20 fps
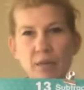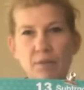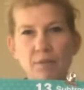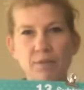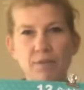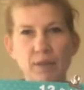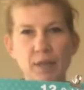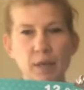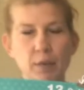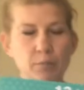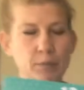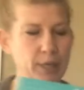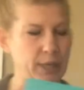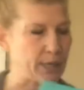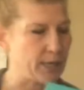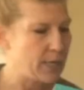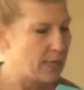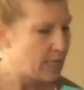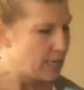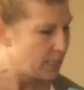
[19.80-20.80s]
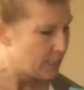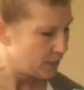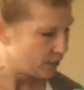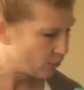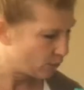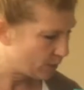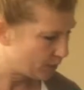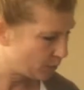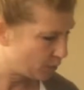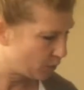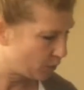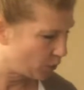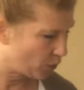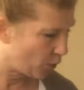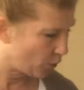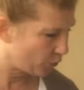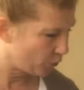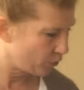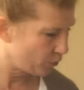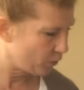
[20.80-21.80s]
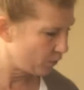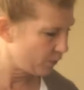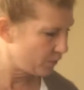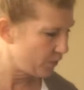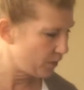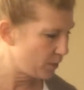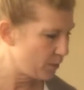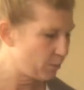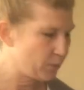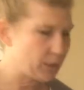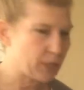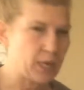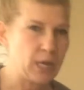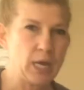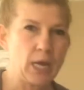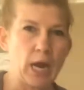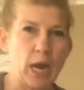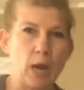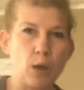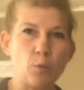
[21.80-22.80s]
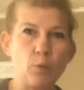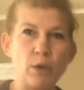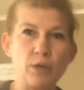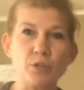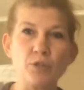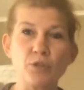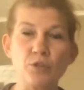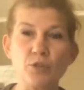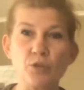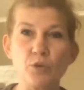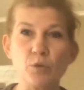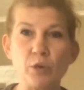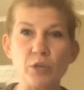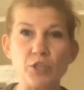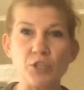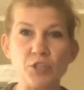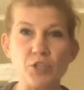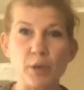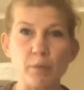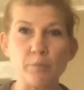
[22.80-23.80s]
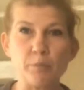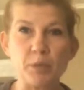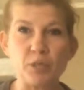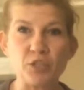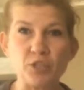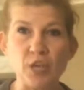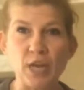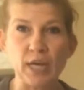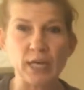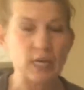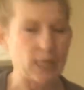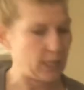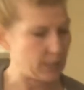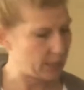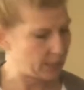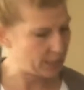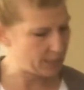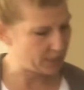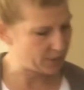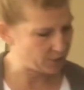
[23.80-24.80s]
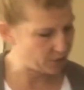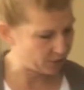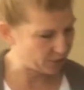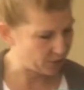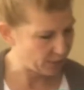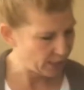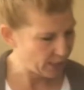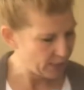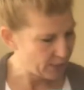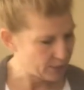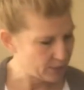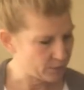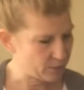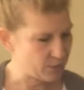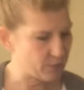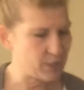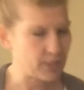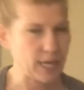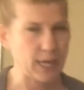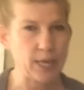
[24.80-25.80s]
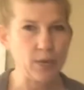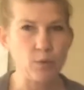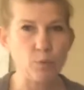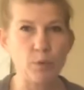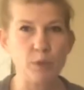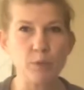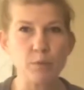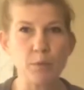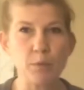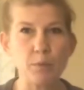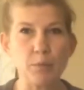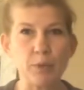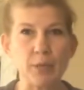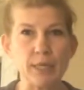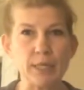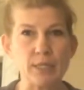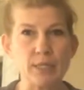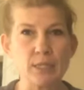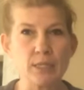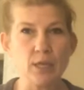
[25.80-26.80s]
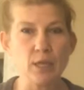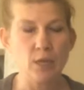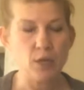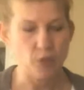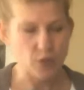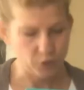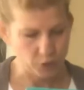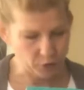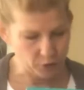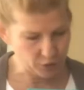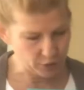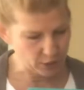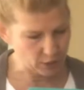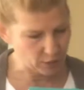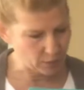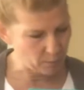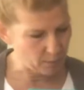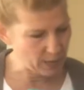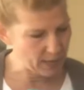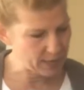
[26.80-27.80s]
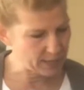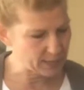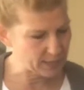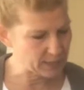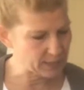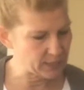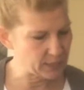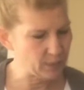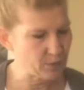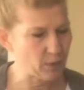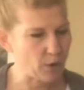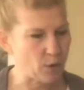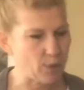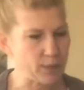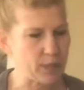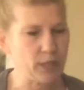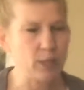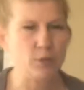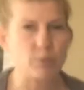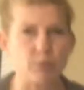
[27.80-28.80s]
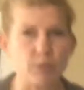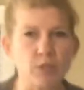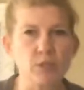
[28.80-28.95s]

family. So as we go through the family, I want you to do a jumping jack on the answer. So say it with me, please. 13 minus 0 equals